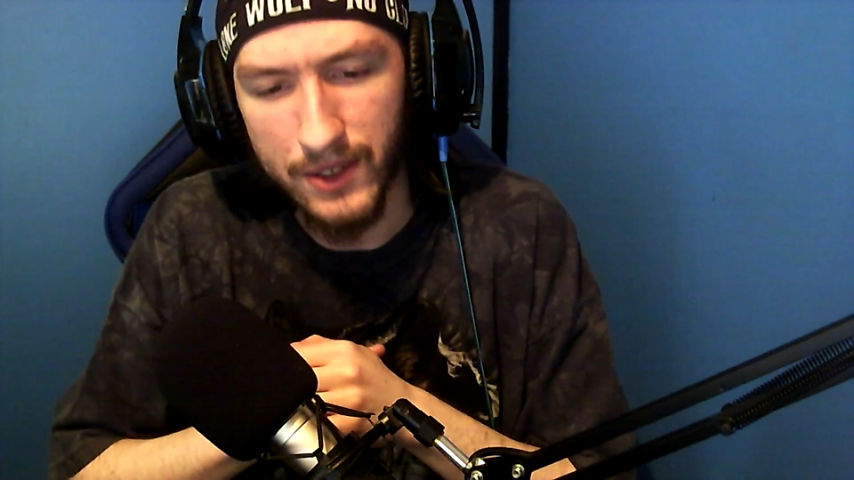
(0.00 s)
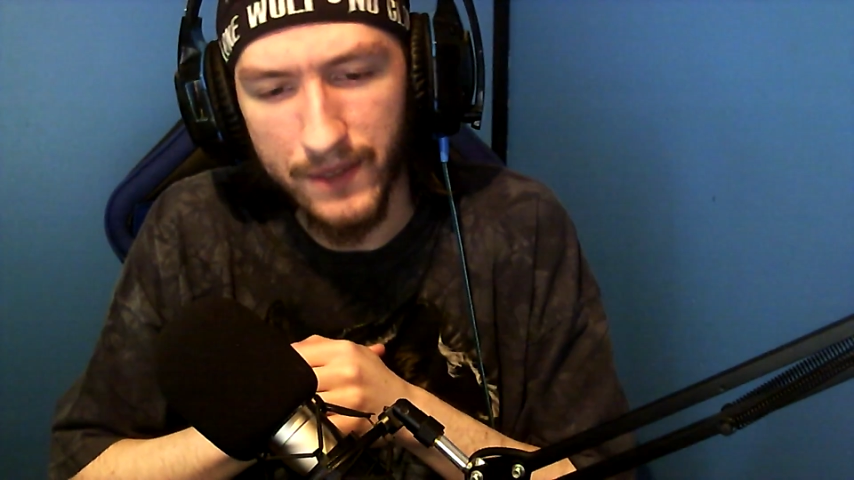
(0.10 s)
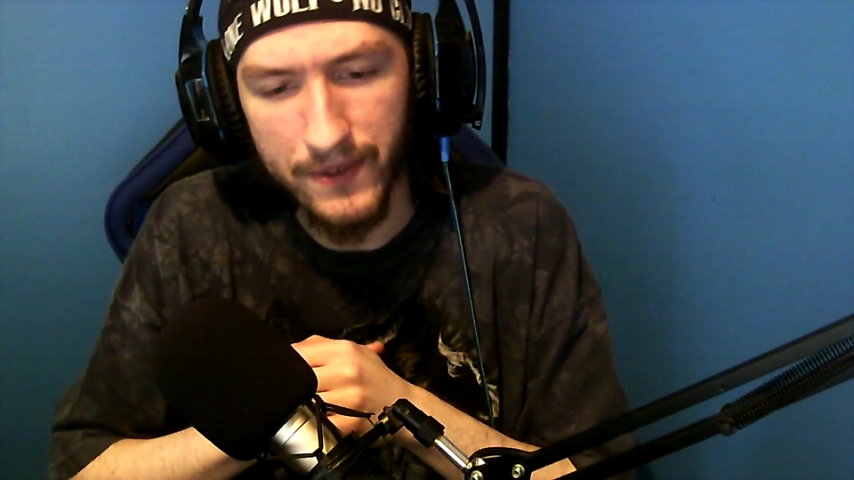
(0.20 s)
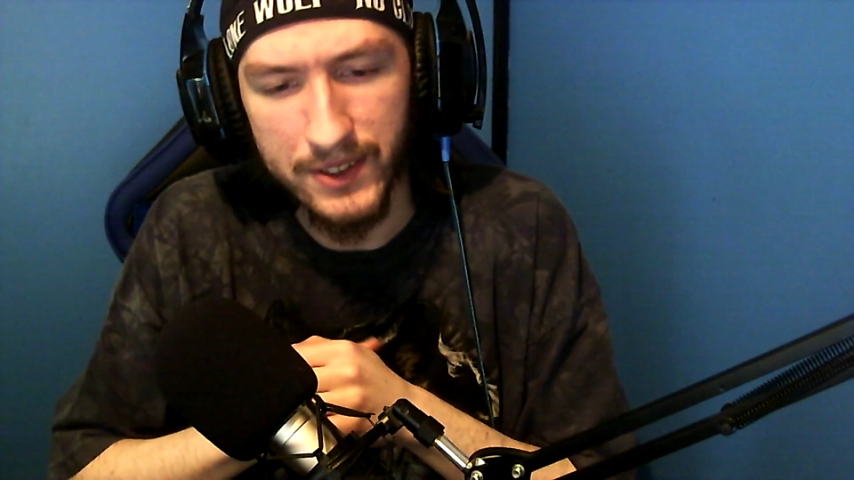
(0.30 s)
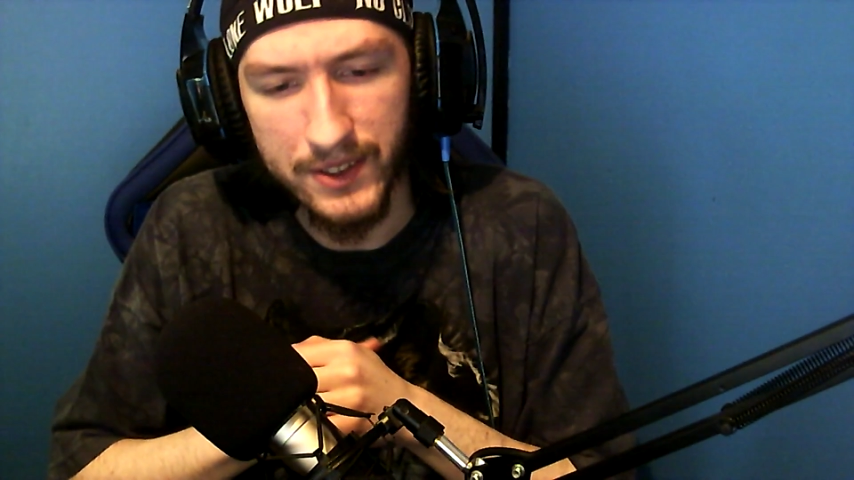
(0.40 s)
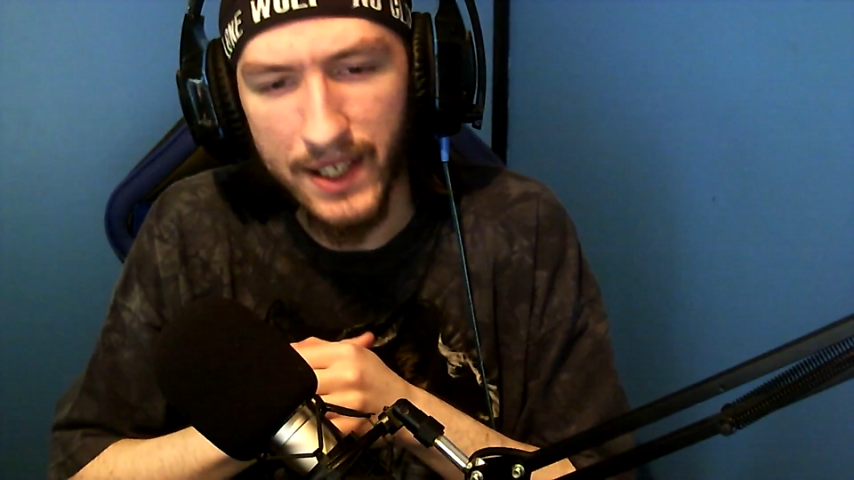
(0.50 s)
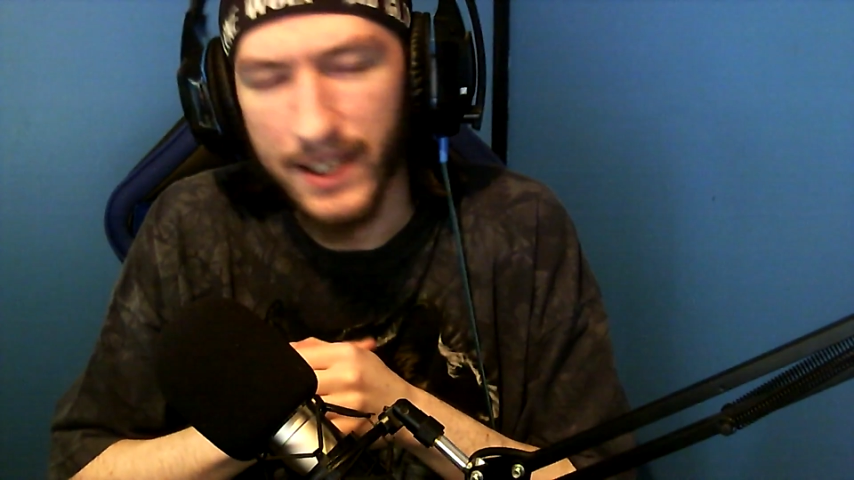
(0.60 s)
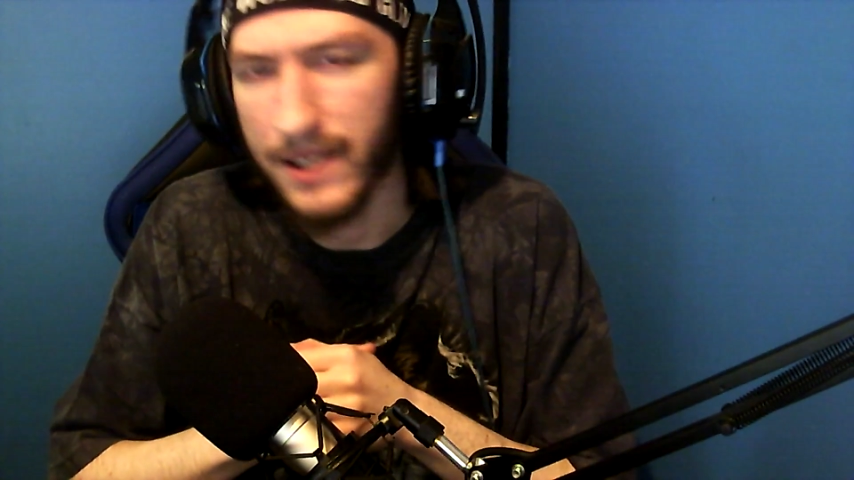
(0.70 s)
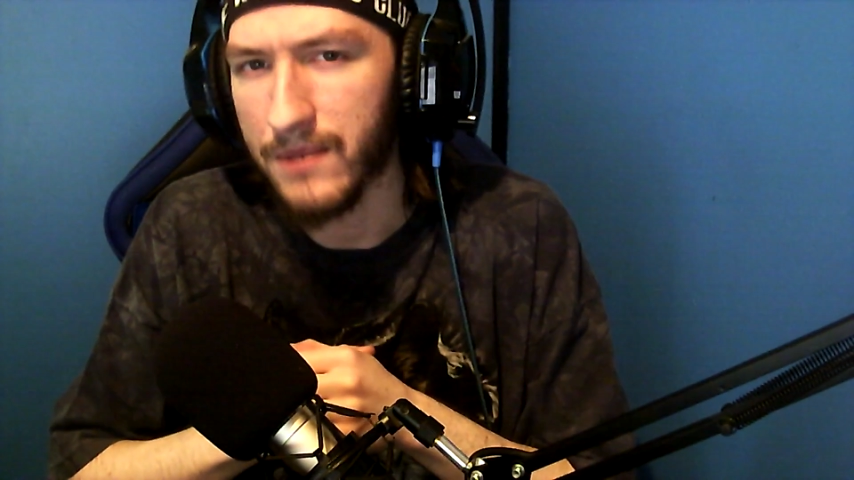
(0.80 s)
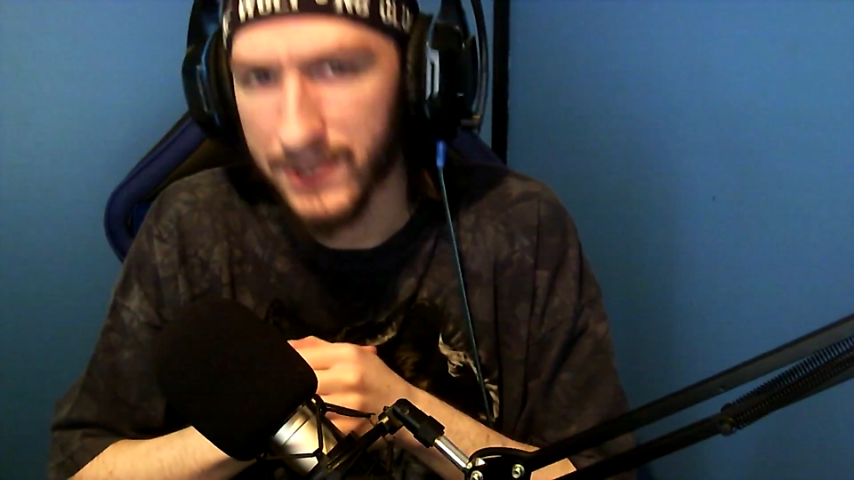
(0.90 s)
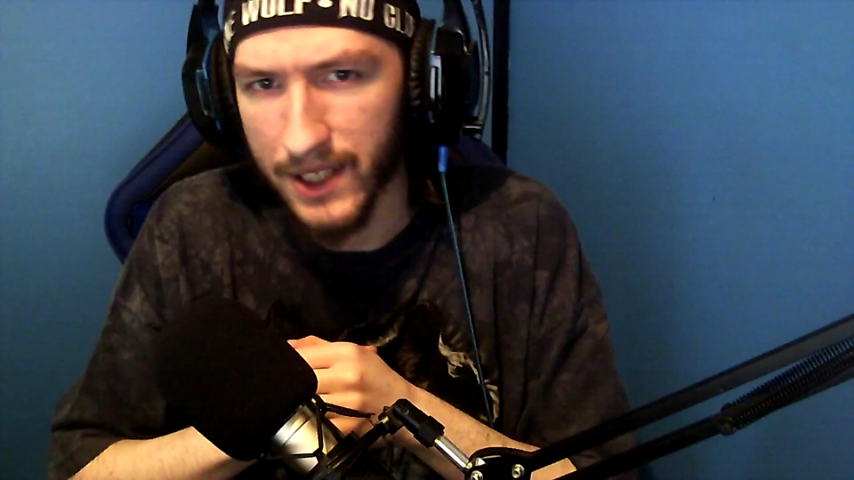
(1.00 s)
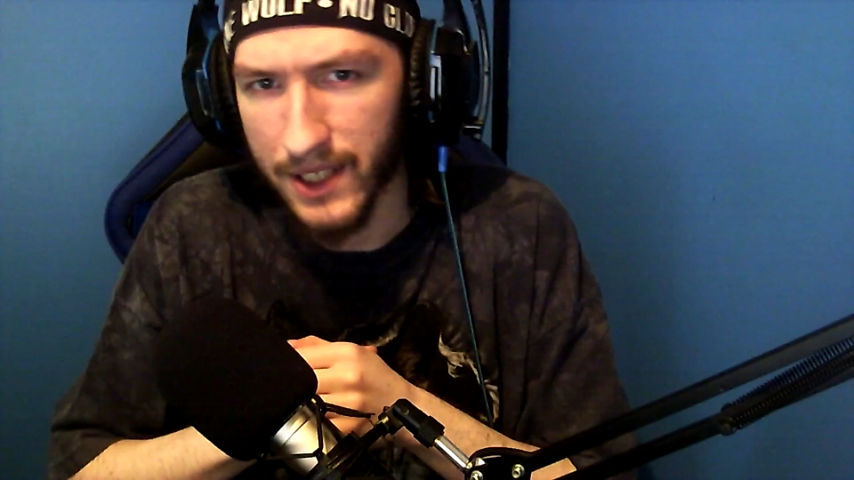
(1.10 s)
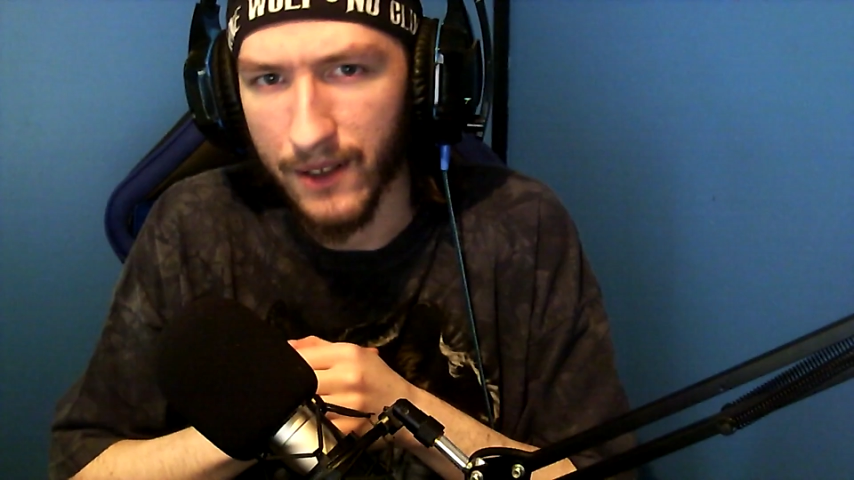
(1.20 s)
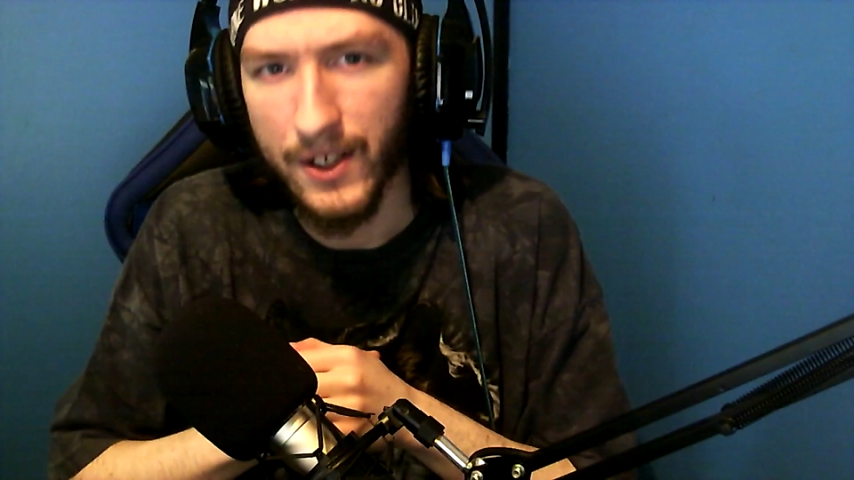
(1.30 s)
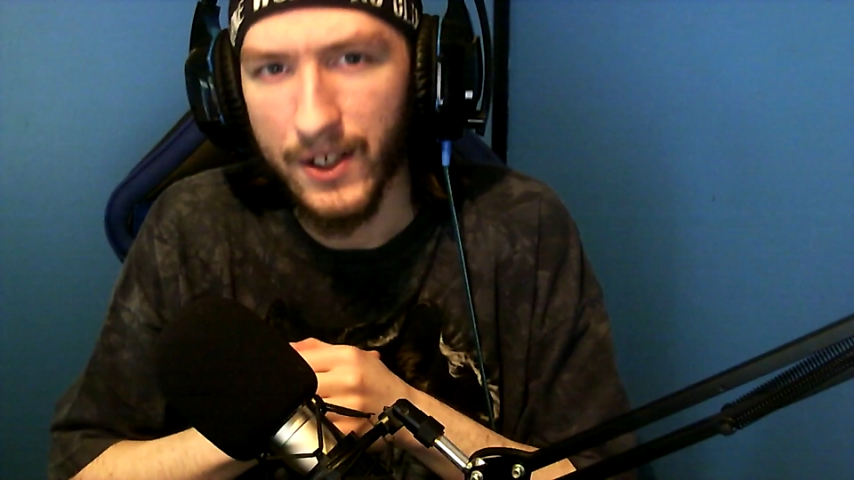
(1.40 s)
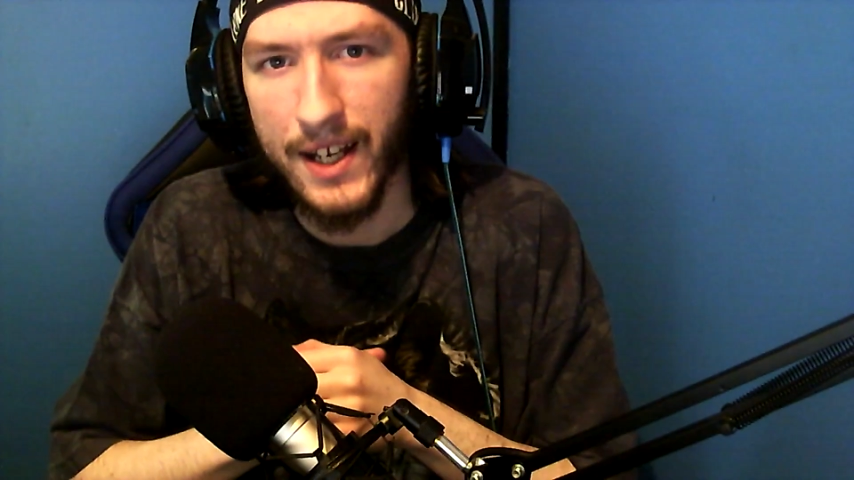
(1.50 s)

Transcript: Cliffy say himself